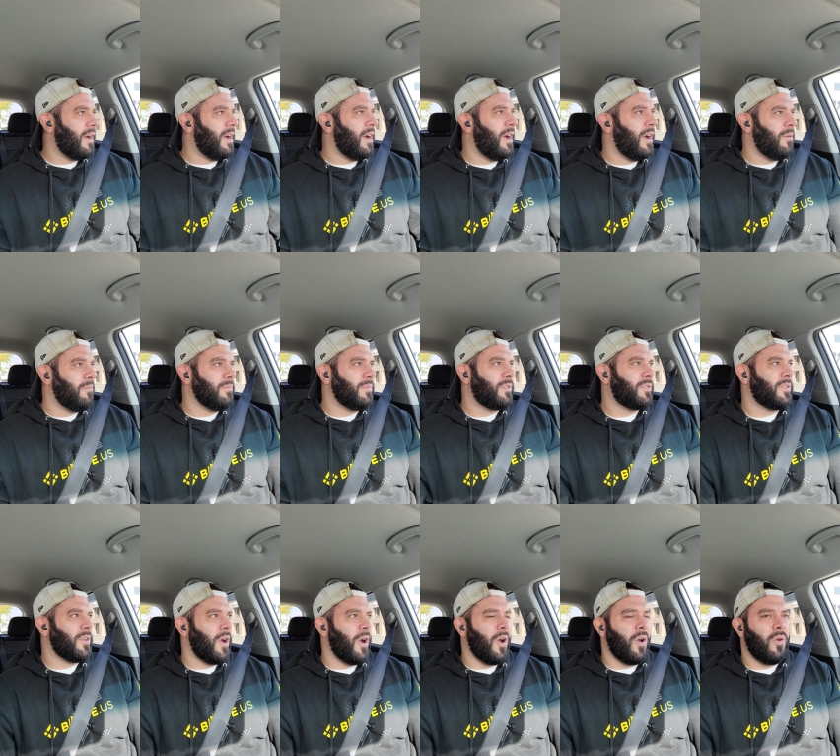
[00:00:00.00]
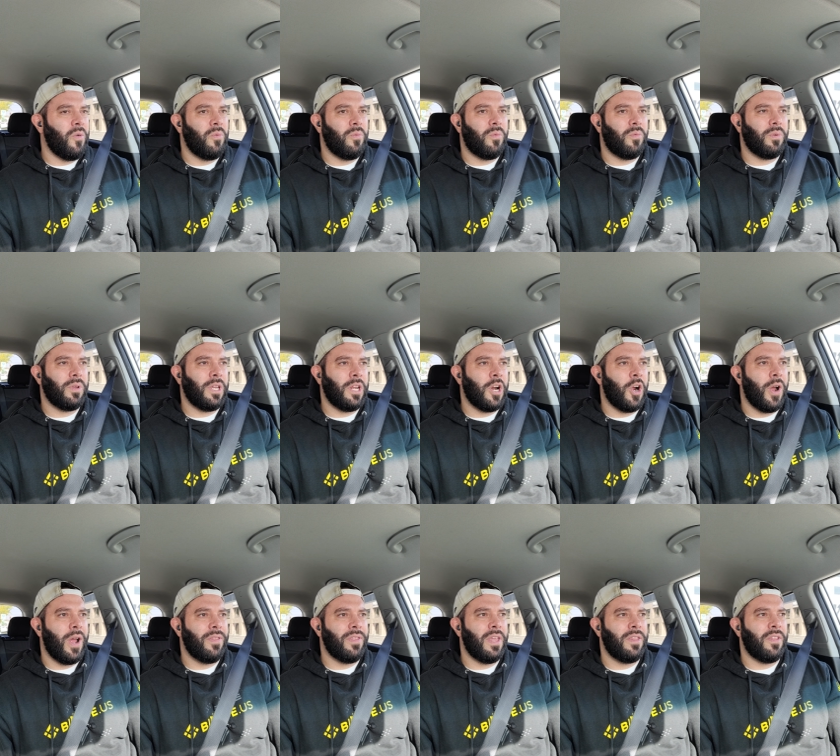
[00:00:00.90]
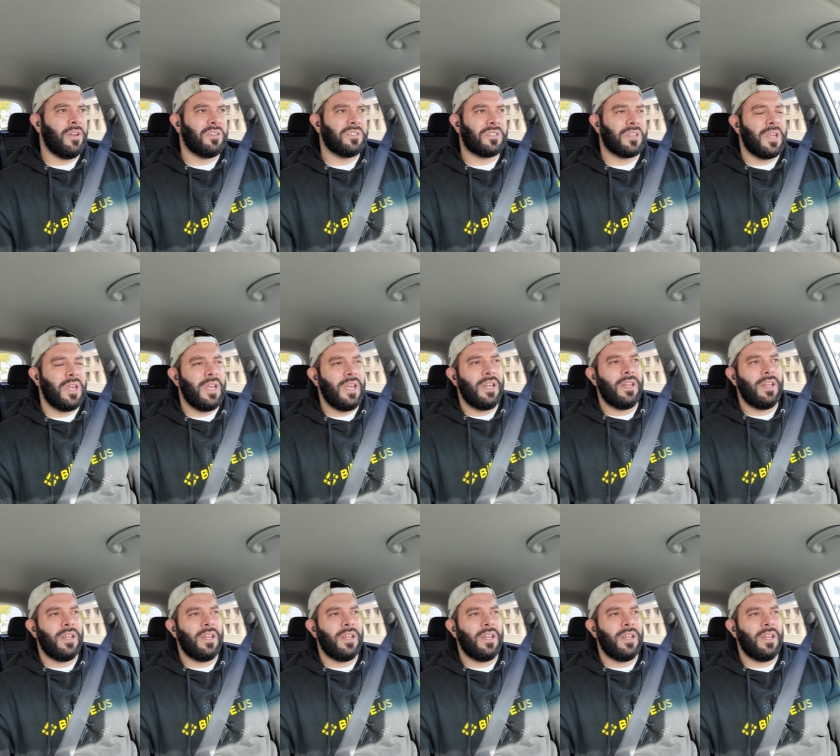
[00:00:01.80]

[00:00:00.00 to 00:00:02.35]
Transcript: Um, so, you know, and then there's